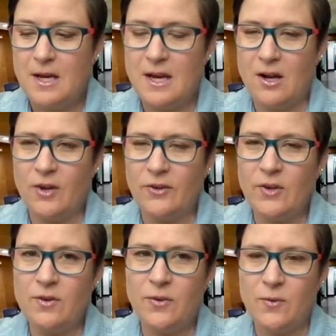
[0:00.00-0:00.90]

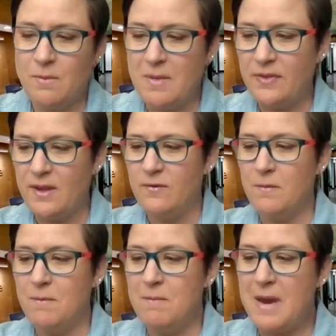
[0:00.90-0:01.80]
Also through the month
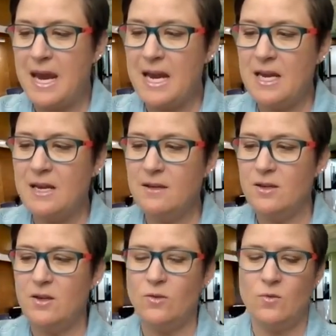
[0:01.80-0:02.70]
of May,
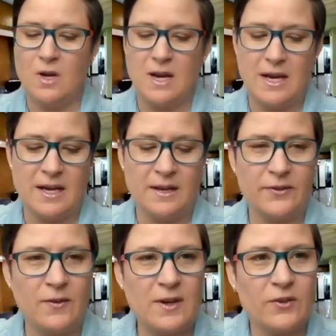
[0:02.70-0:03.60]

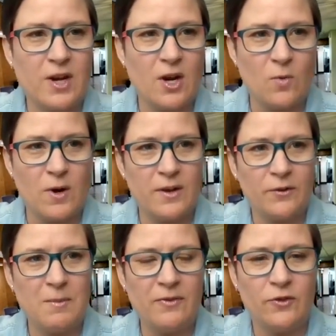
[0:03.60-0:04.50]
it's Foster Care
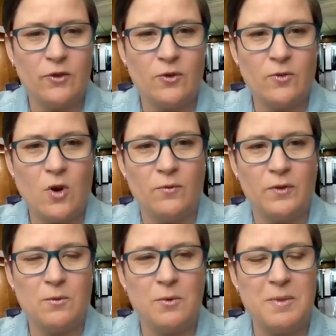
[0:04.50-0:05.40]
Awareness Month, so
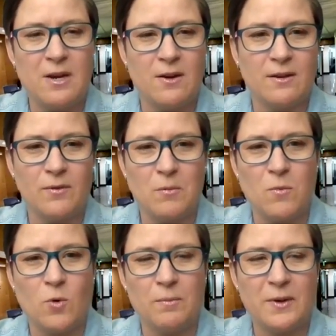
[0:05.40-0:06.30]
hopefully we'll be hearing
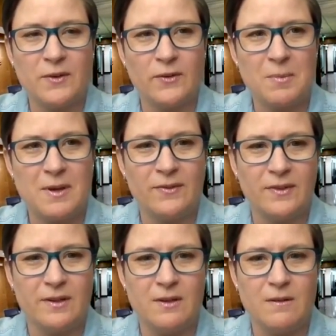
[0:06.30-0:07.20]
from more
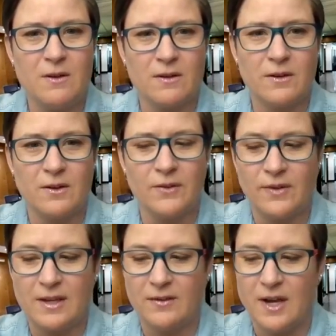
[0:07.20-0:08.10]
participants and young
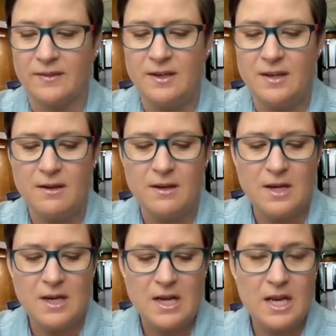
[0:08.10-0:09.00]
adults like Tatii.
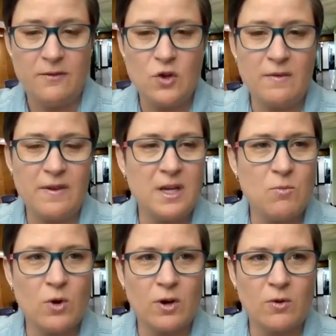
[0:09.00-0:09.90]
And if you have
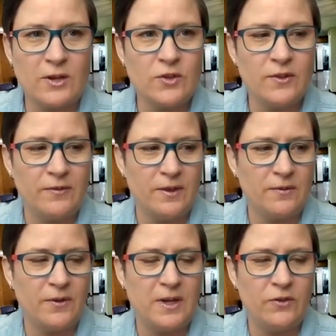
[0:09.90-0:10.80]
any more questions, feel
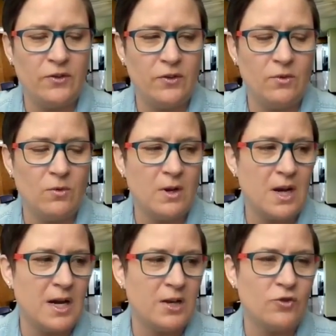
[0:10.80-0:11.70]
free to
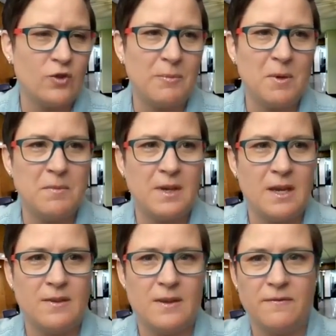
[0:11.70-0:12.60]
drop them
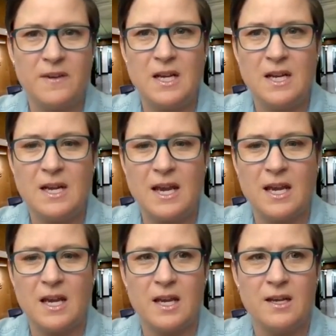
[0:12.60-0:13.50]
in the feed,
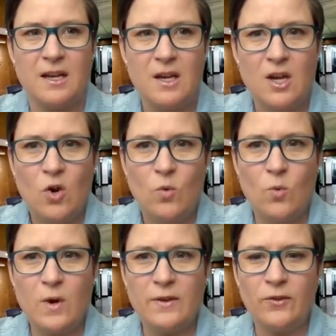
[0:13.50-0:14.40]
and
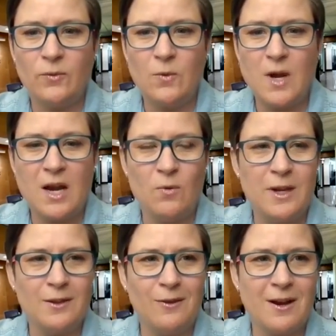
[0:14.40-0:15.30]
once
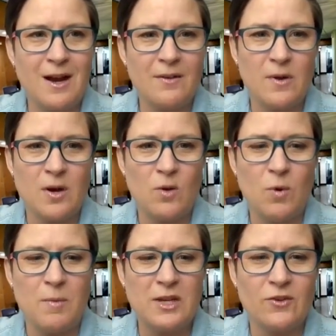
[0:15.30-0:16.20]
we log off,
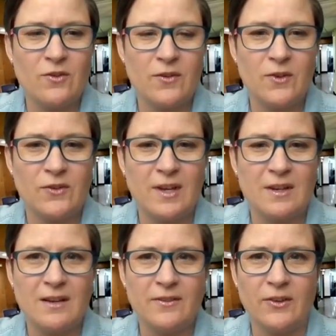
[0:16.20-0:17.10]
we'll make sure that those
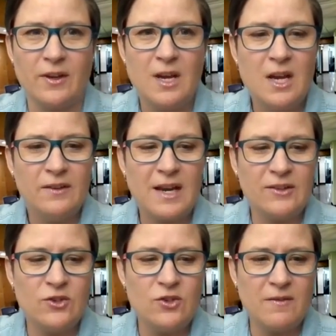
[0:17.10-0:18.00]
get answered.
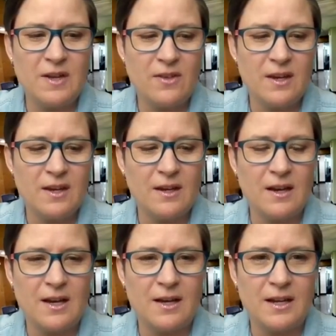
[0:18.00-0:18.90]
Tatii, do you have anything,
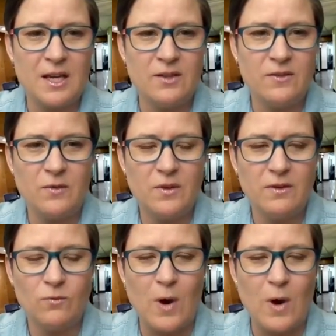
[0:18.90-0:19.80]
any
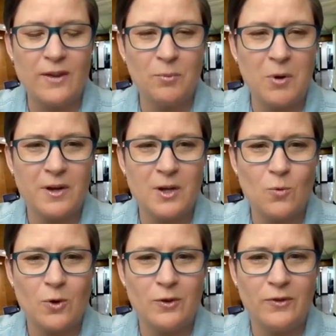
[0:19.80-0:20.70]
wise
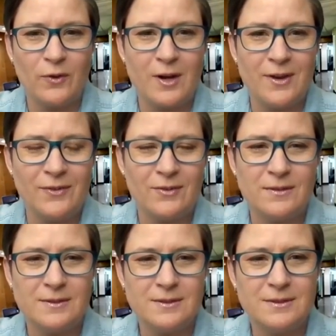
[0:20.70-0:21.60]
parting words for us?